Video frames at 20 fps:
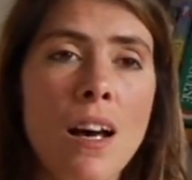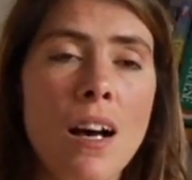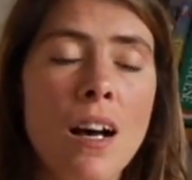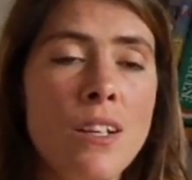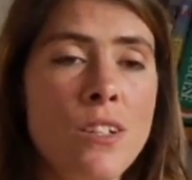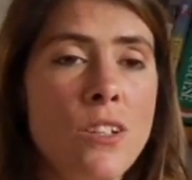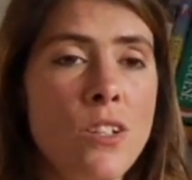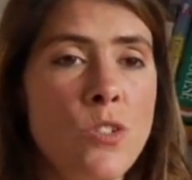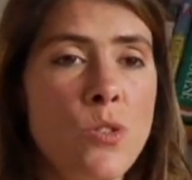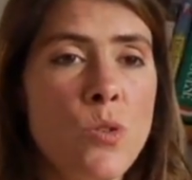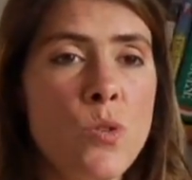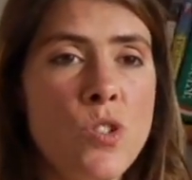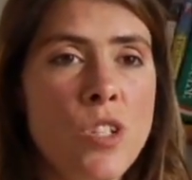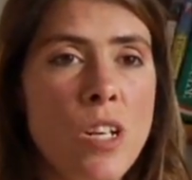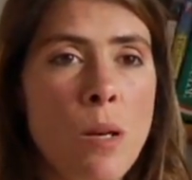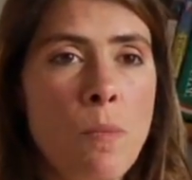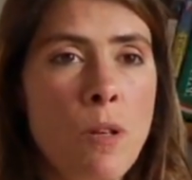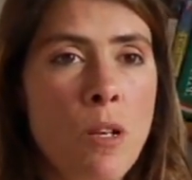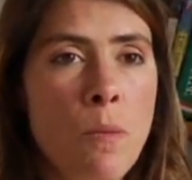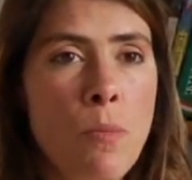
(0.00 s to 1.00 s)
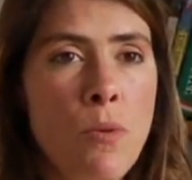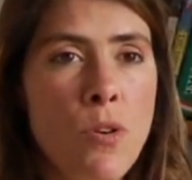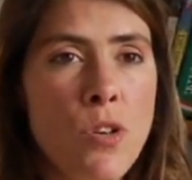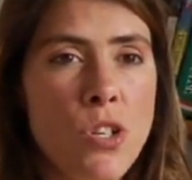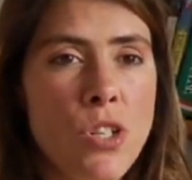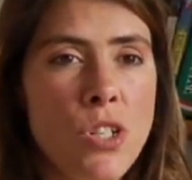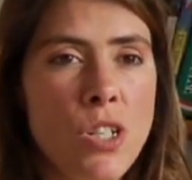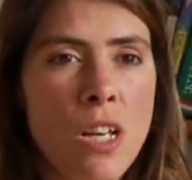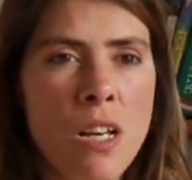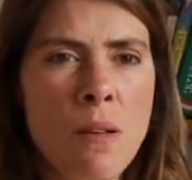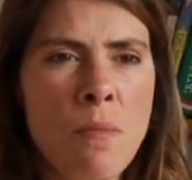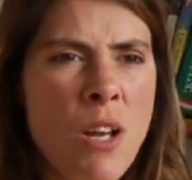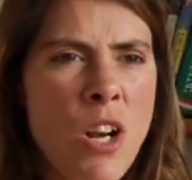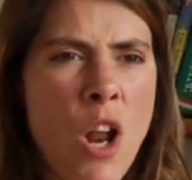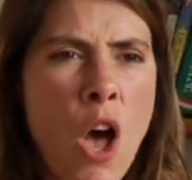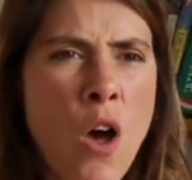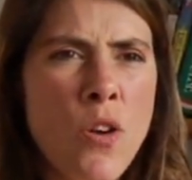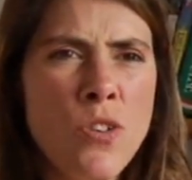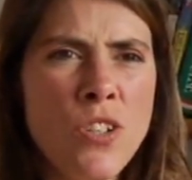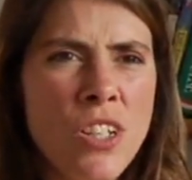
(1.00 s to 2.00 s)
under George W. Bush,
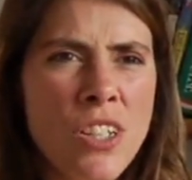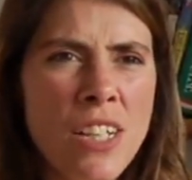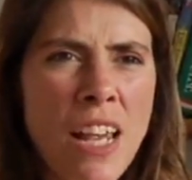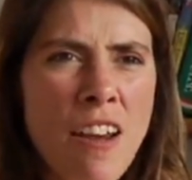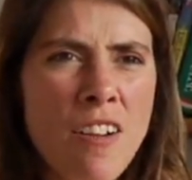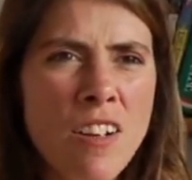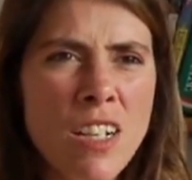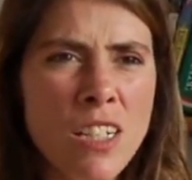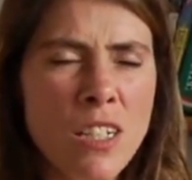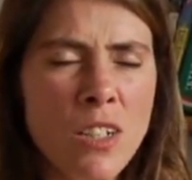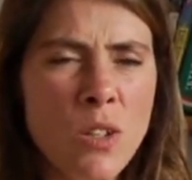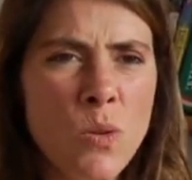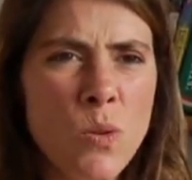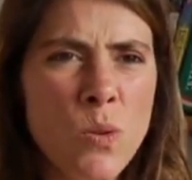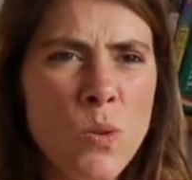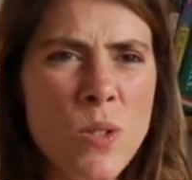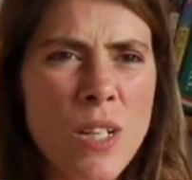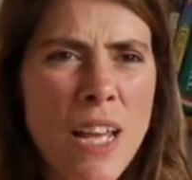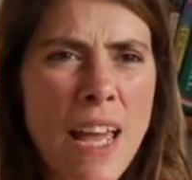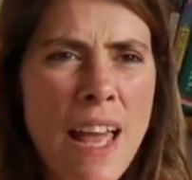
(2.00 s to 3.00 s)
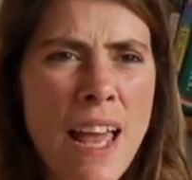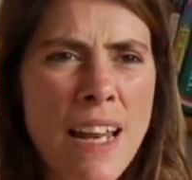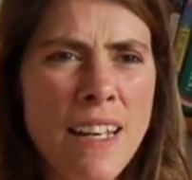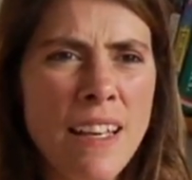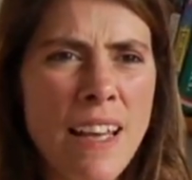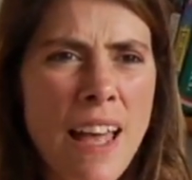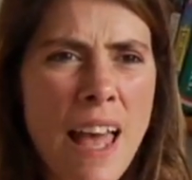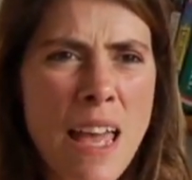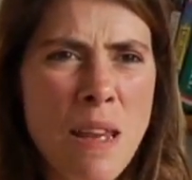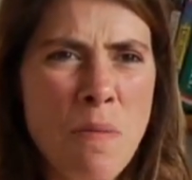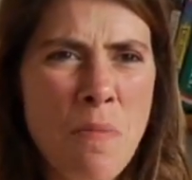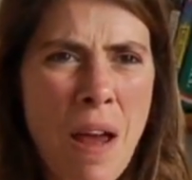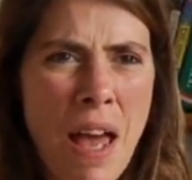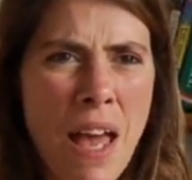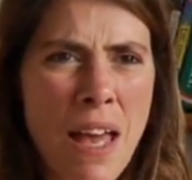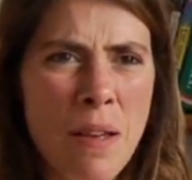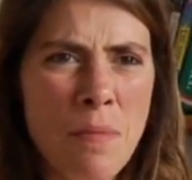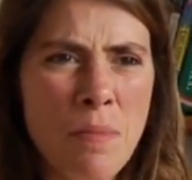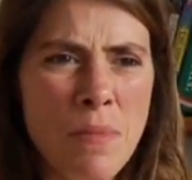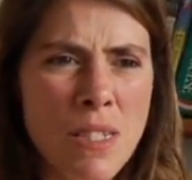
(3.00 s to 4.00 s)
an odious character called Elliot
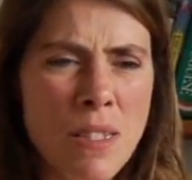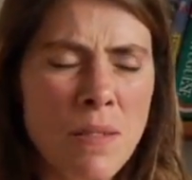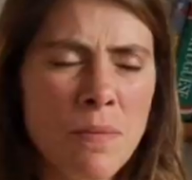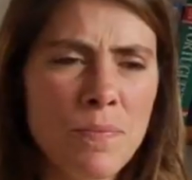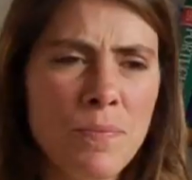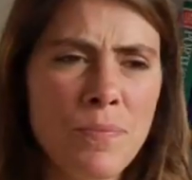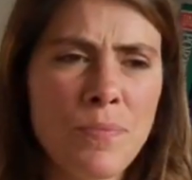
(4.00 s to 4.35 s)
Abrahams.